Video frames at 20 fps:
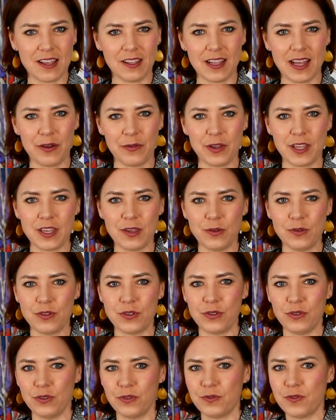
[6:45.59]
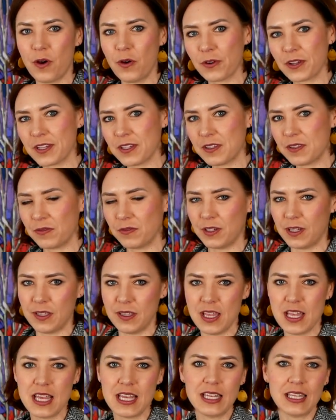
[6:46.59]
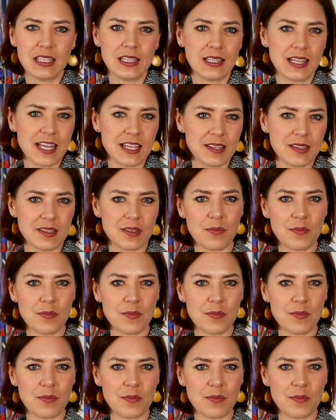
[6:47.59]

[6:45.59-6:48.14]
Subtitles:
allowing you to focus with less